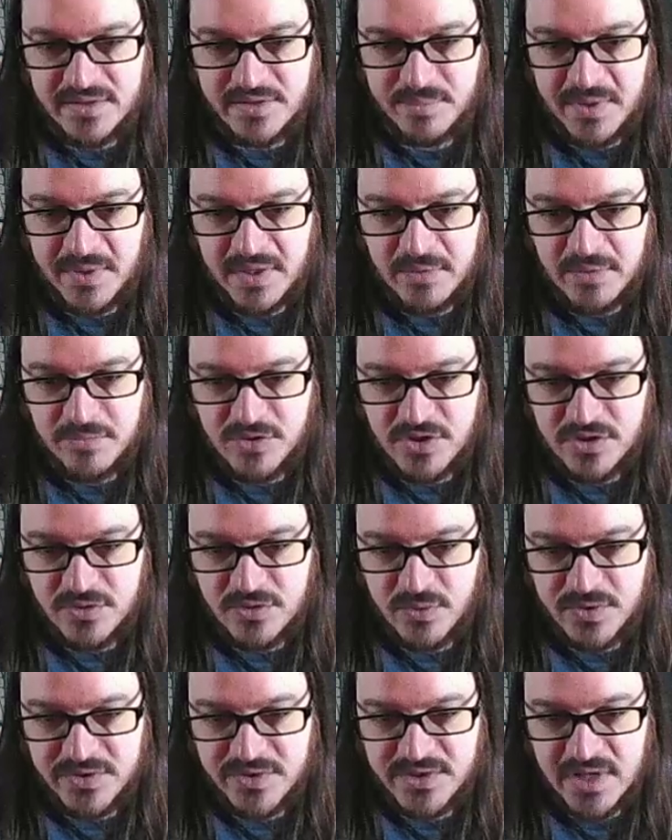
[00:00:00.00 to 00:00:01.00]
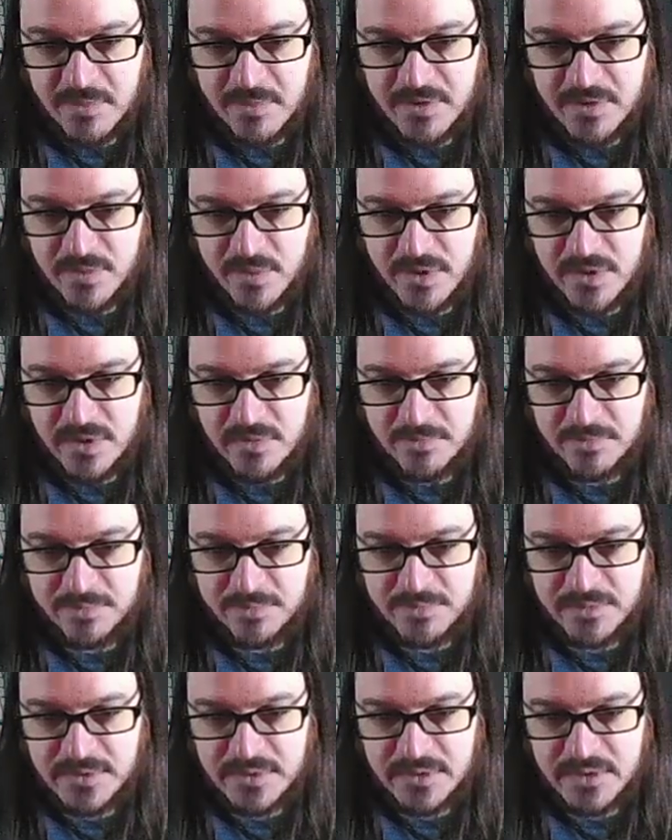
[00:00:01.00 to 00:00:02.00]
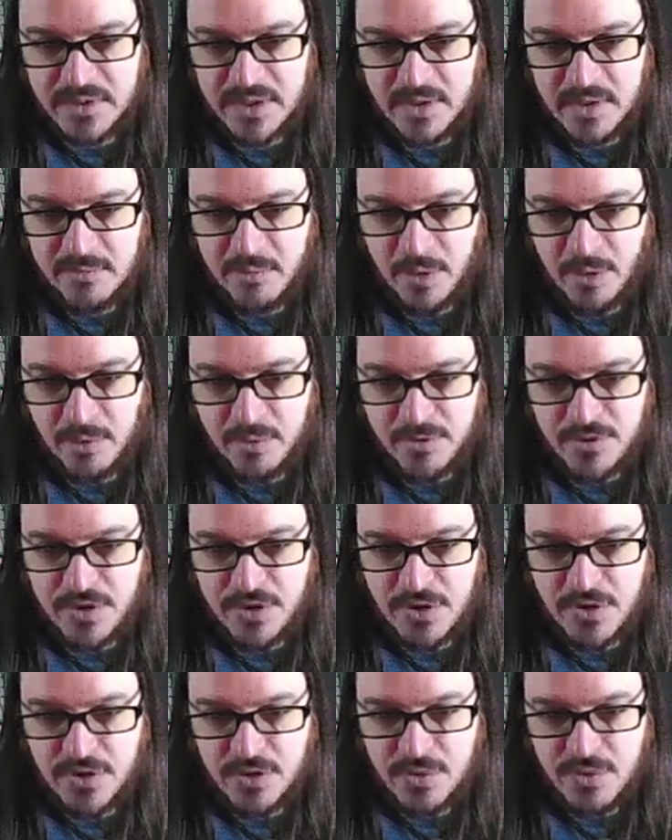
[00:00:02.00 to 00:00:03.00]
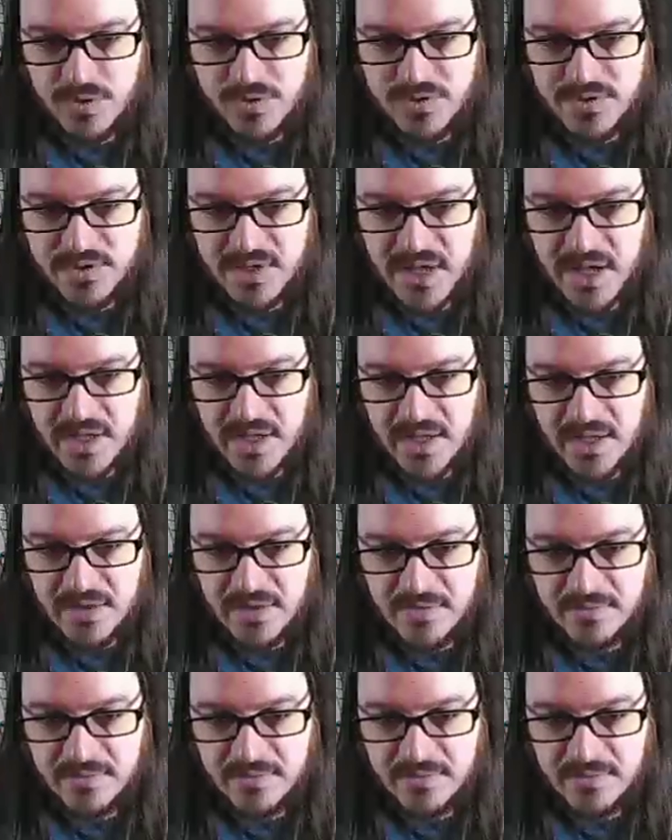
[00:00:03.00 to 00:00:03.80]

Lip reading: beams, you just want to stay between them. Purple shows you where he's attacking.